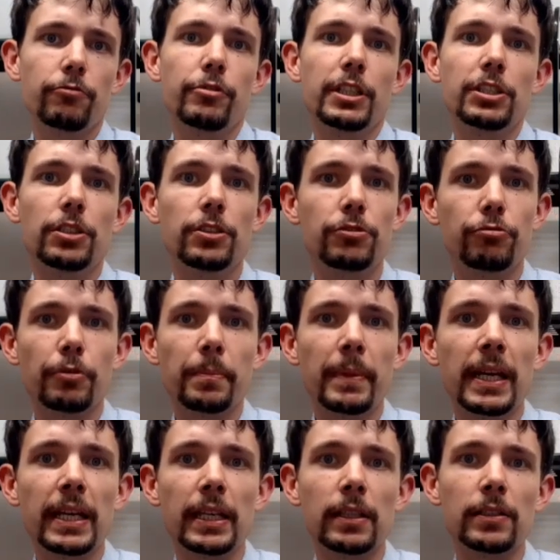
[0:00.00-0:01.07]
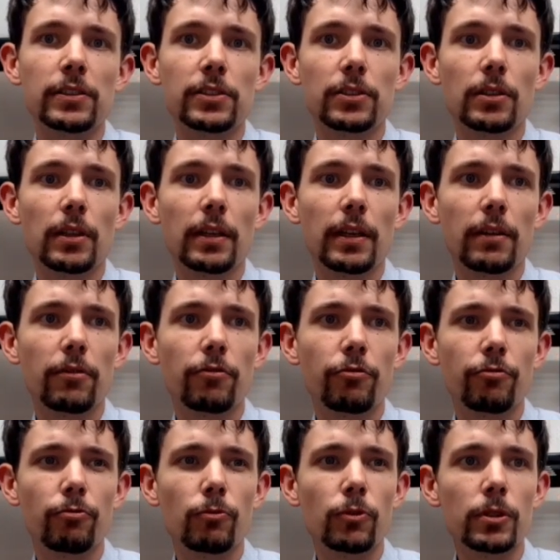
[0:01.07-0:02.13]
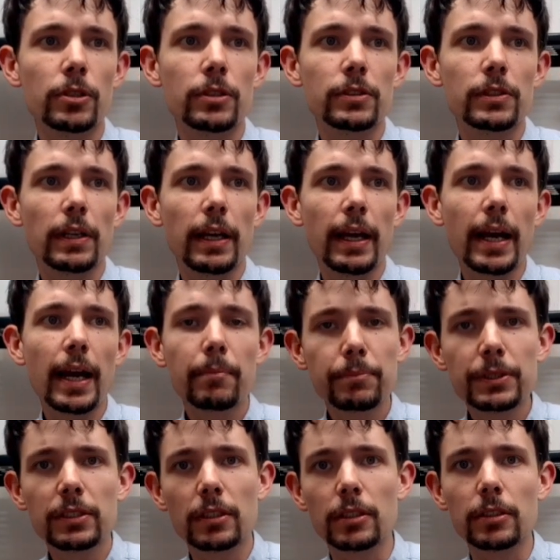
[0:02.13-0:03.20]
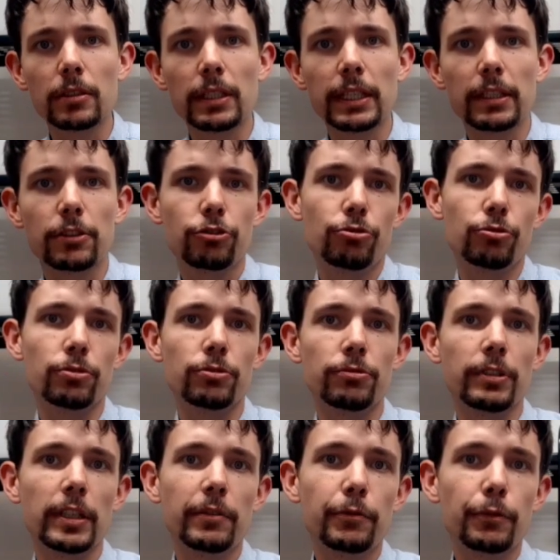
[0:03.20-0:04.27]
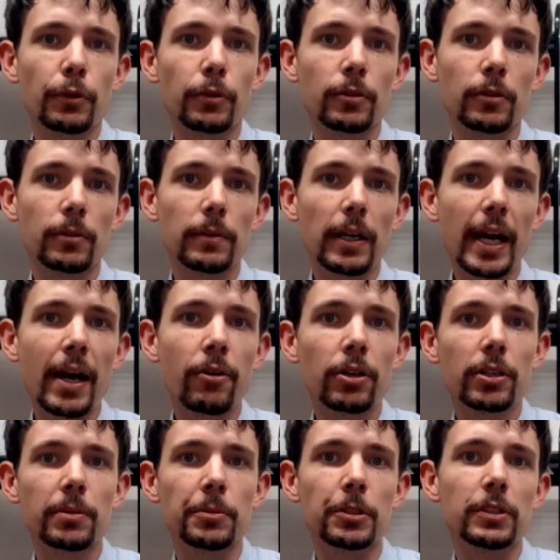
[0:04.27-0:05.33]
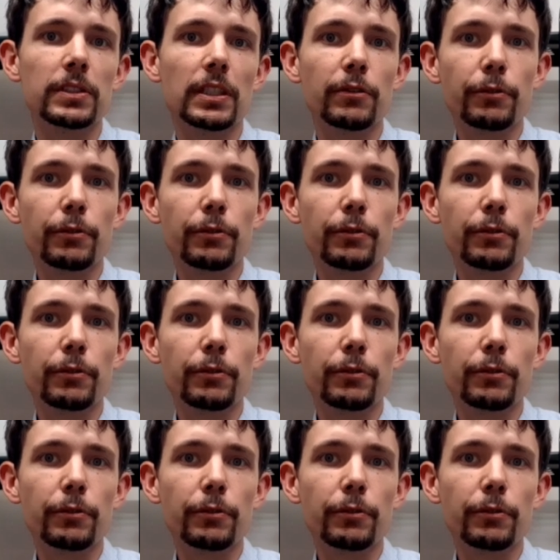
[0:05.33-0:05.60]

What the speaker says: Richard's remains was absolutely extraordinary for our community,